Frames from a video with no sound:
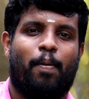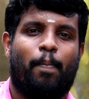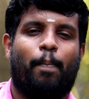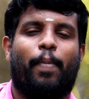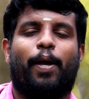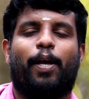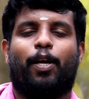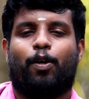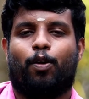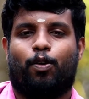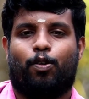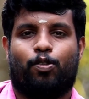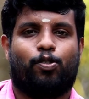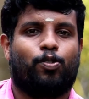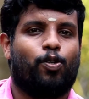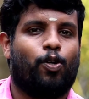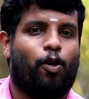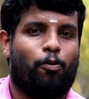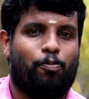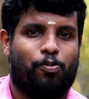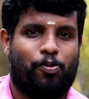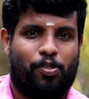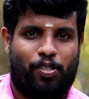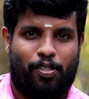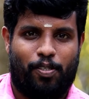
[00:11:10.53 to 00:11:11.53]

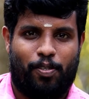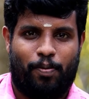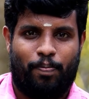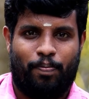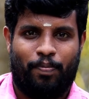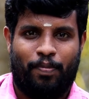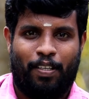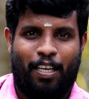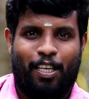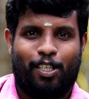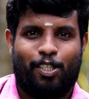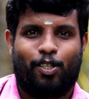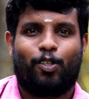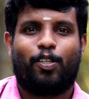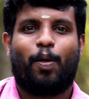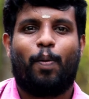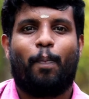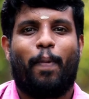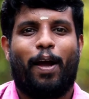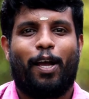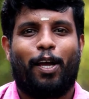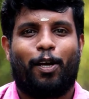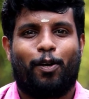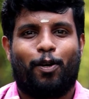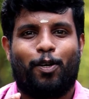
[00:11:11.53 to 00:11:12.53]
microscopes. So the
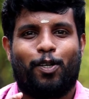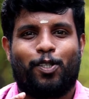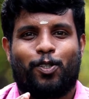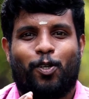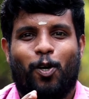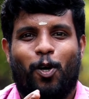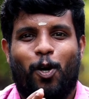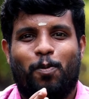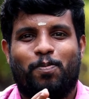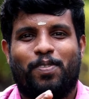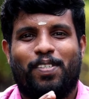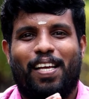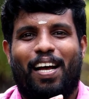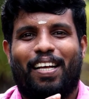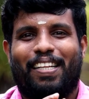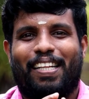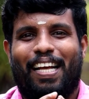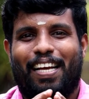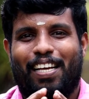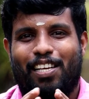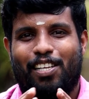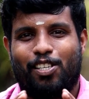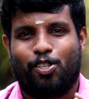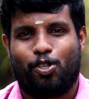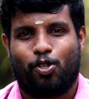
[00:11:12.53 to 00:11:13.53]
microscopes are
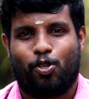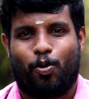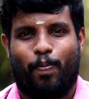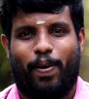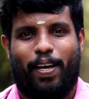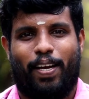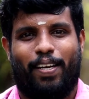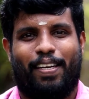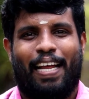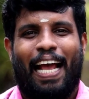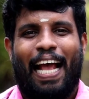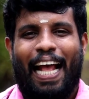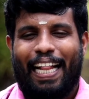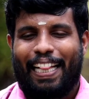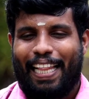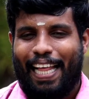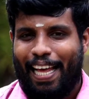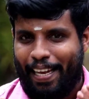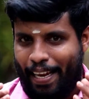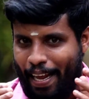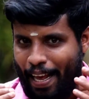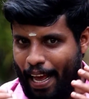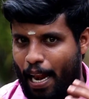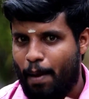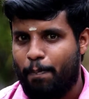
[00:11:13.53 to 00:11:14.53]
the instrument
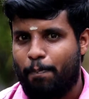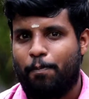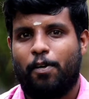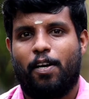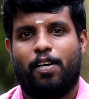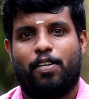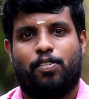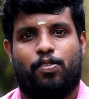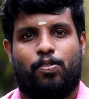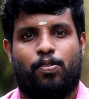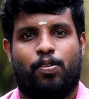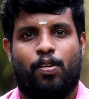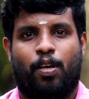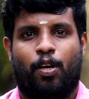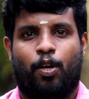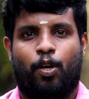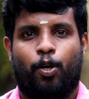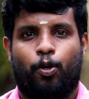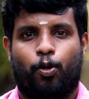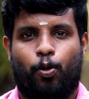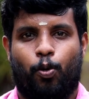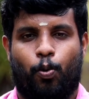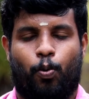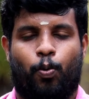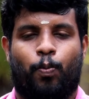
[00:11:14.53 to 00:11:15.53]
that help us
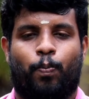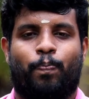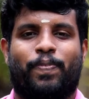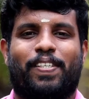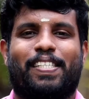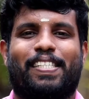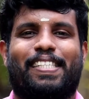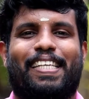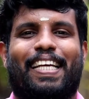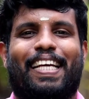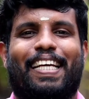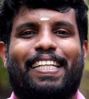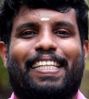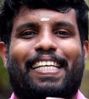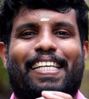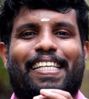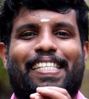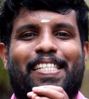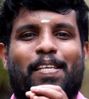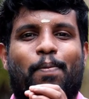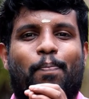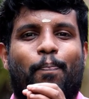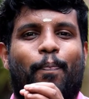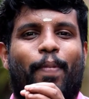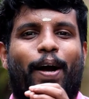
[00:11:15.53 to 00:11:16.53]
to see
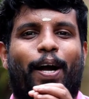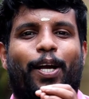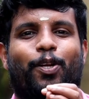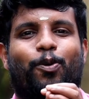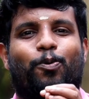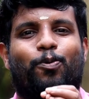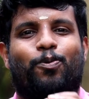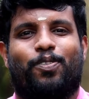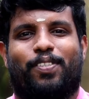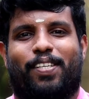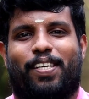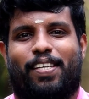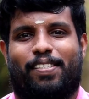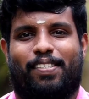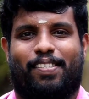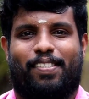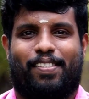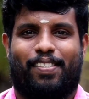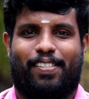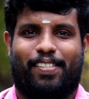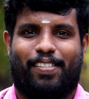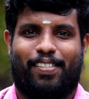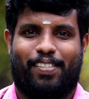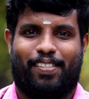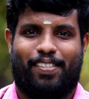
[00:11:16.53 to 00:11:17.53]
these minute
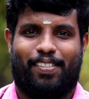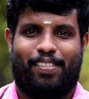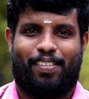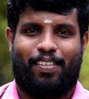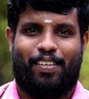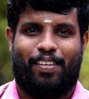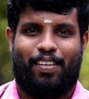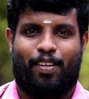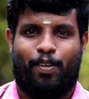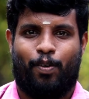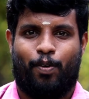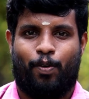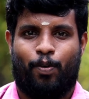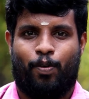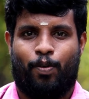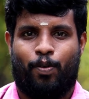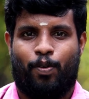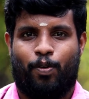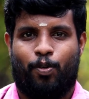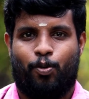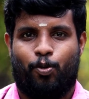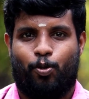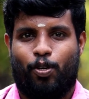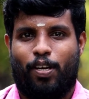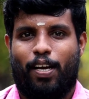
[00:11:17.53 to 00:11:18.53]
things.
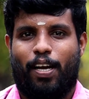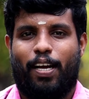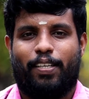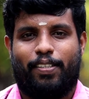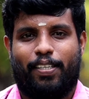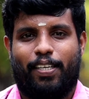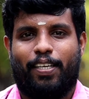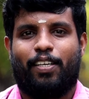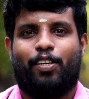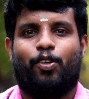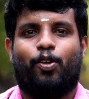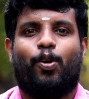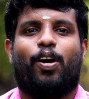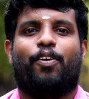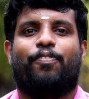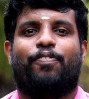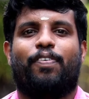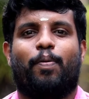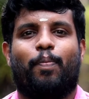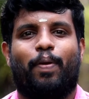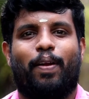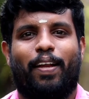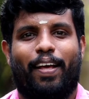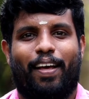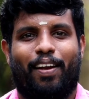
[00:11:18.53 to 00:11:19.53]
I think you are
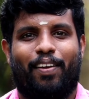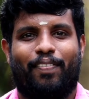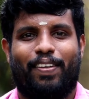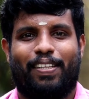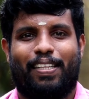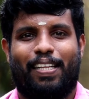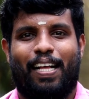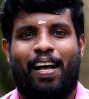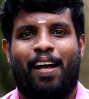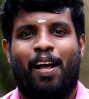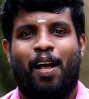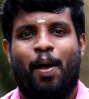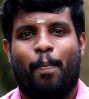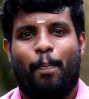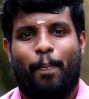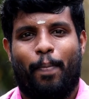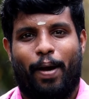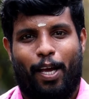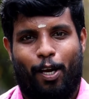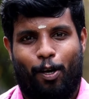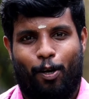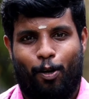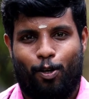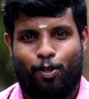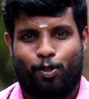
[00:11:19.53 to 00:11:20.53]
familiar with a
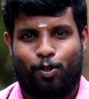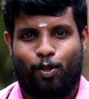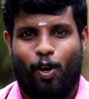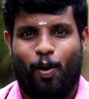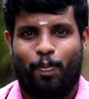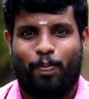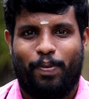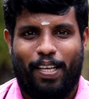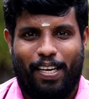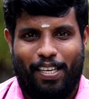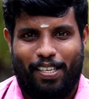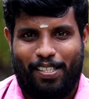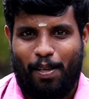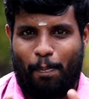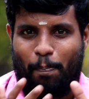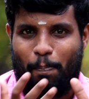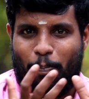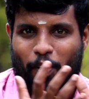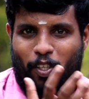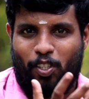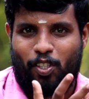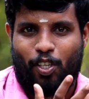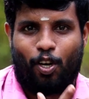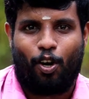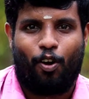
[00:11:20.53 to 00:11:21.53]
microscope. There is a
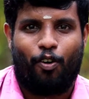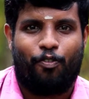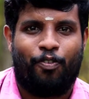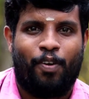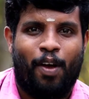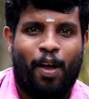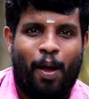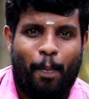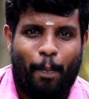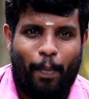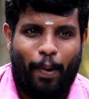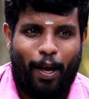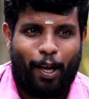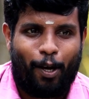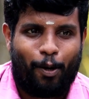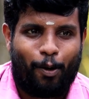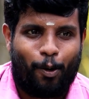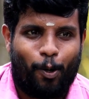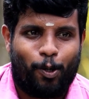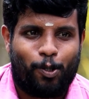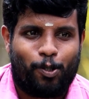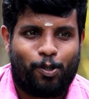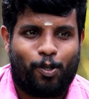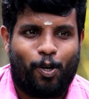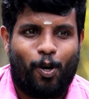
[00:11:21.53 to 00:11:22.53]
picture of
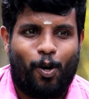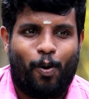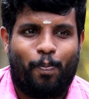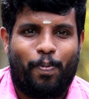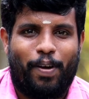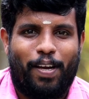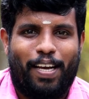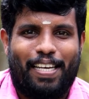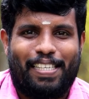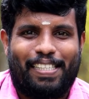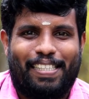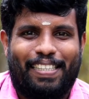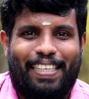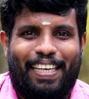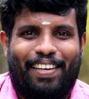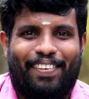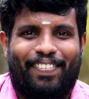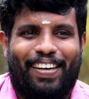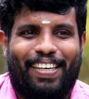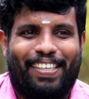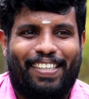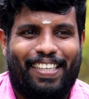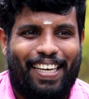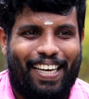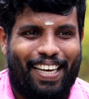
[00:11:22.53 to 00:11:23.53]
microscope is
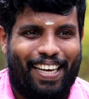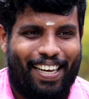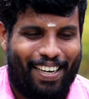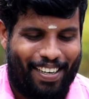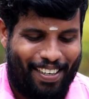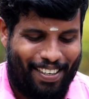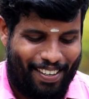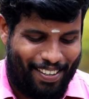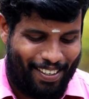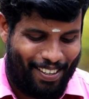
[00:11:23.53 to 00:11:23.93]
given there.